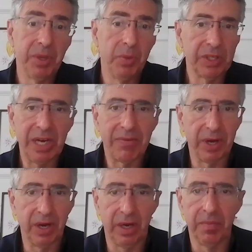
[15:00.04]
in West
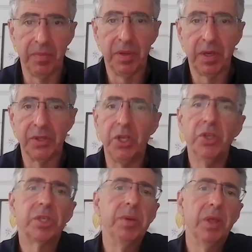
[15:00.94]
Africa, because it
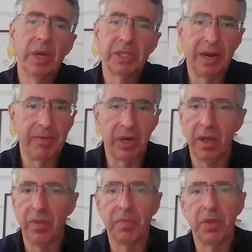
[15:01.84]
used to be that West
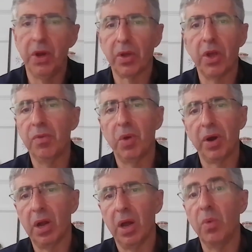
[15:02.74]
Africa, Cote d'Ivoire
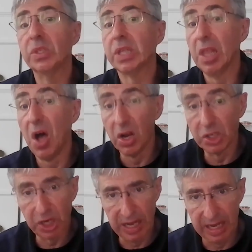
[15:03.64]
and Ghana was
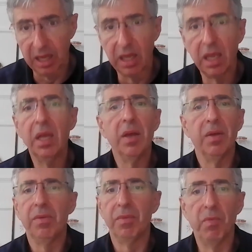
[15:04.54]
largely
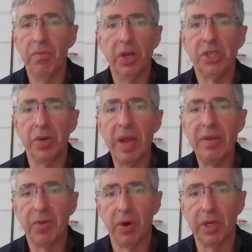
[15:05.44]
virgin
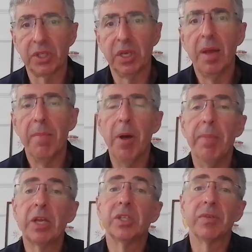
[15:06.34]
rainforest. But
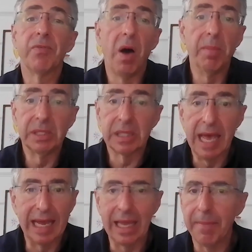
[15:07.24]
because the farmers
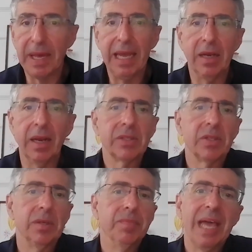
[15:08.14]
there get paid less
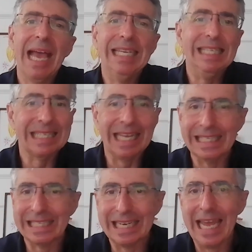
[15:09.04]
than 80
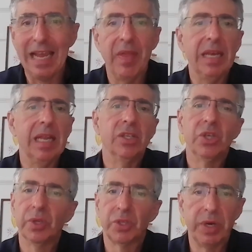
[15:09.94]
cents a day and they need
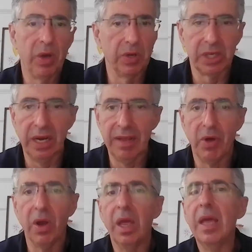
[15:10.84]
$2 or $3 to live
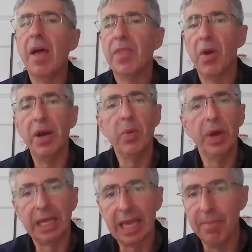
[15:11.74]
on, their only way
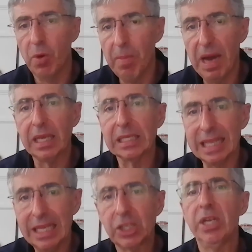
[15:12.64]
to get more money is
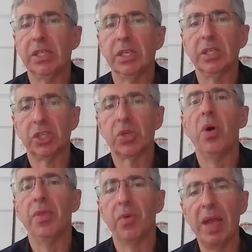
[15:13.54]
literally to
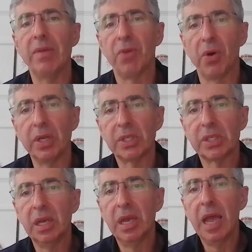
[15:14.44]
destroy the rainforest.
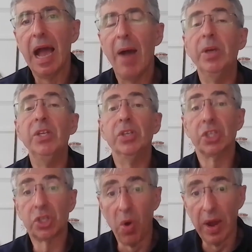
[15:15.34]
And when you
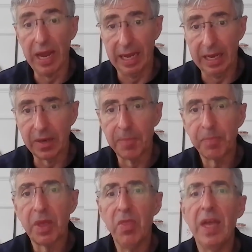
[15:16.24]
destroy it,
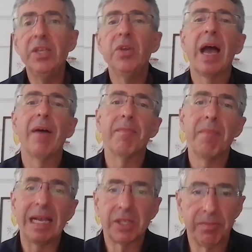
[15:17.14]
then you have
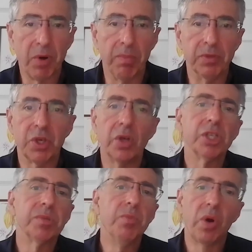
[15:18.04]
massive problems, not
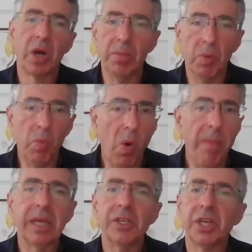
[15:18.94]
just more global
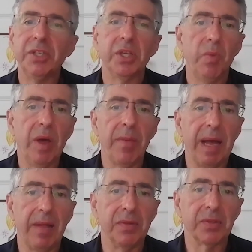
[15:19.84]
warming and changing the weather
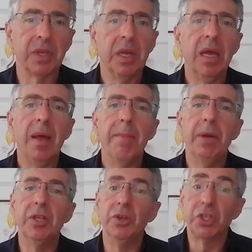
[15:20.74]
patterns,
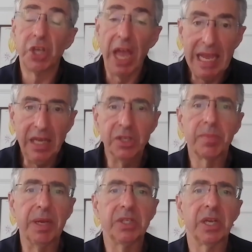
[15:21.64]
but you change
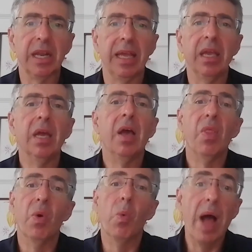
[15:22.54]
basically
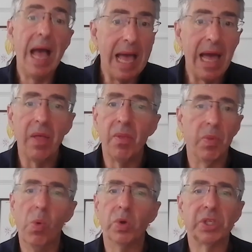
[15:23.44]
where
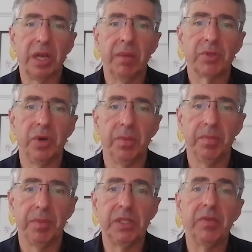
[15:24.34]
the water comes from.
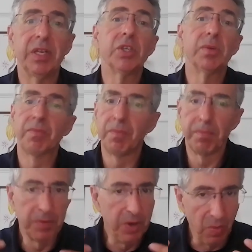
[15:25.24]
Because if it doesn't,
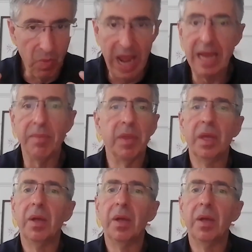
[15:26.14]
rain,